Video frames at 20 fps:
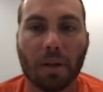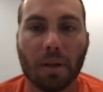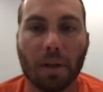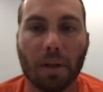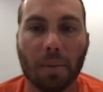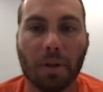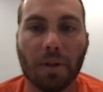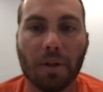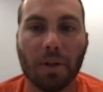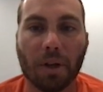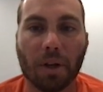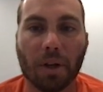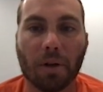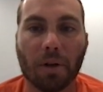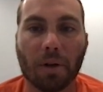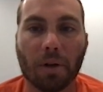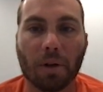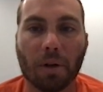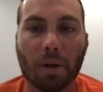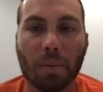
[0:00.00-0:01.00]
Him and Duggan
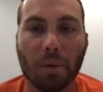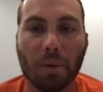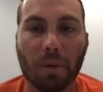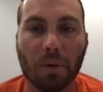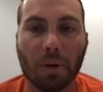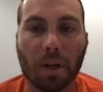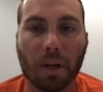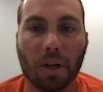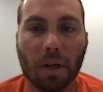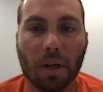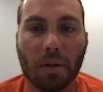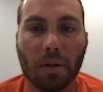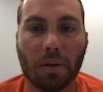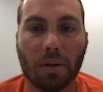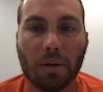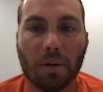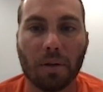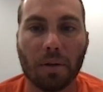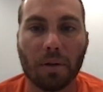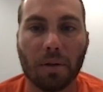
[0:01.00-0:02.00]
are going to communicate.
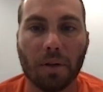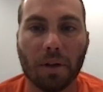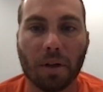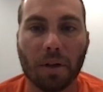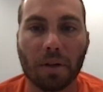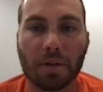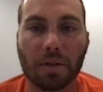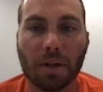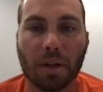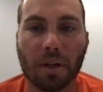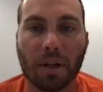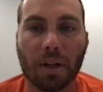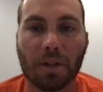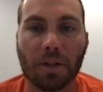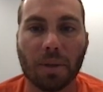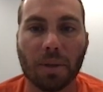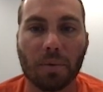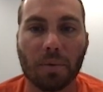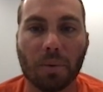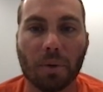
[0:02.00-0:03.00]
Duggan's going to get
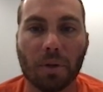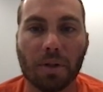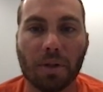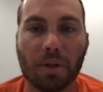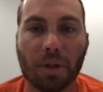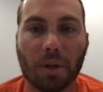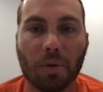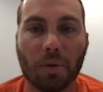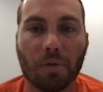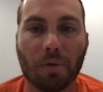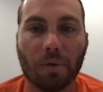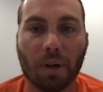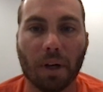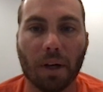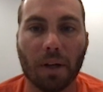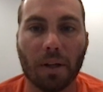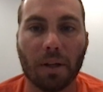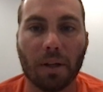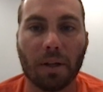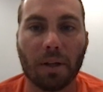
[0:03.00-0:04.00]
some sort of signal for
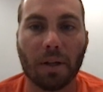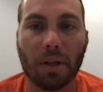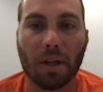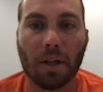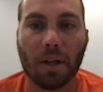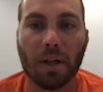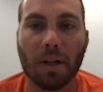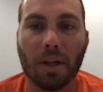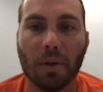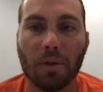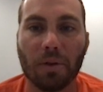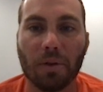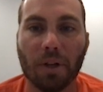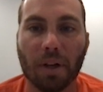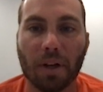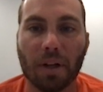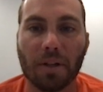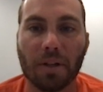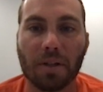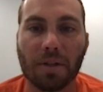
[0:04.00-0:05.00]
Riley. Now
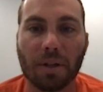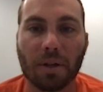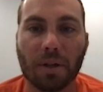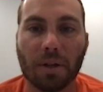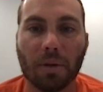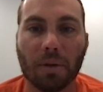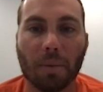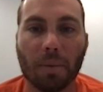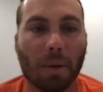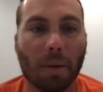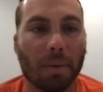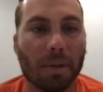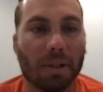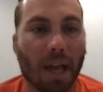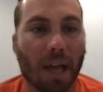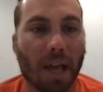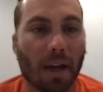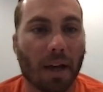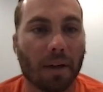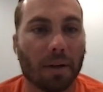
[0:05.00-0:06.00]
Duggan's signaling, maybe
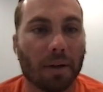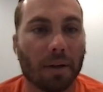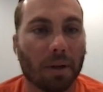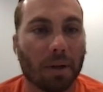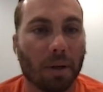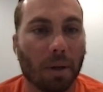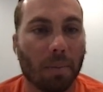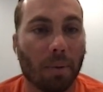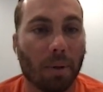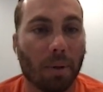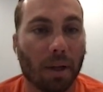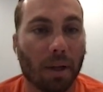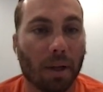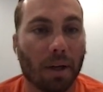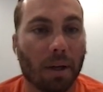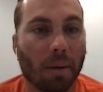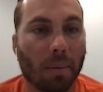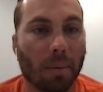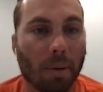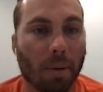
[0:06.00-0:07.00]
tagging a
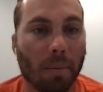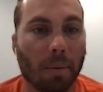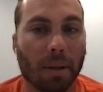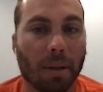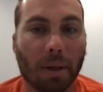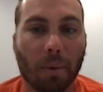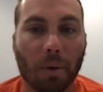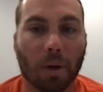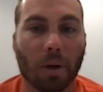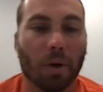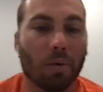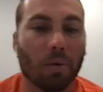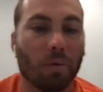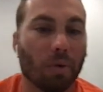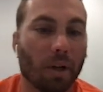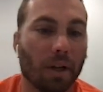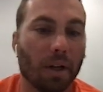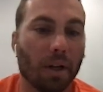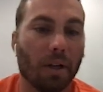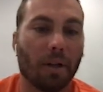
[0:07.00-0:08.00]
play. Maybe they were going to
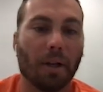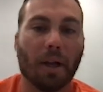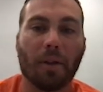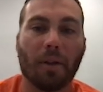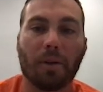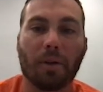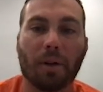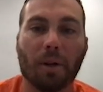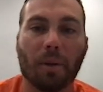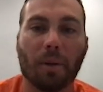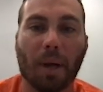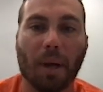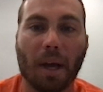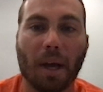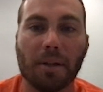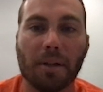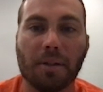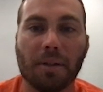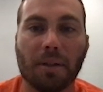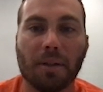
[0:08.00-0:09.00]
run it. Now they're going to
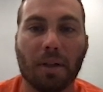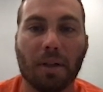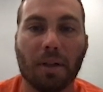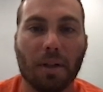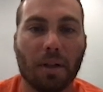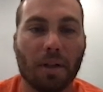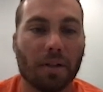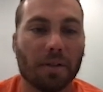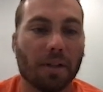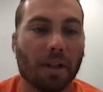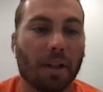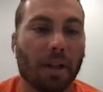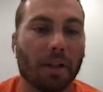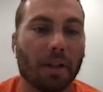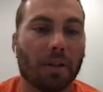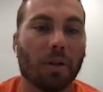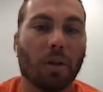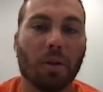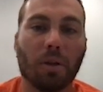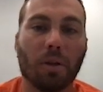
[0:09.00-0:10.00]
pass it because they
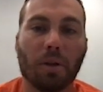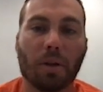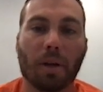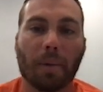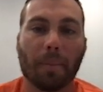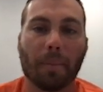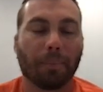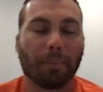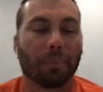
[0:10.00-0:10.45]
like the look.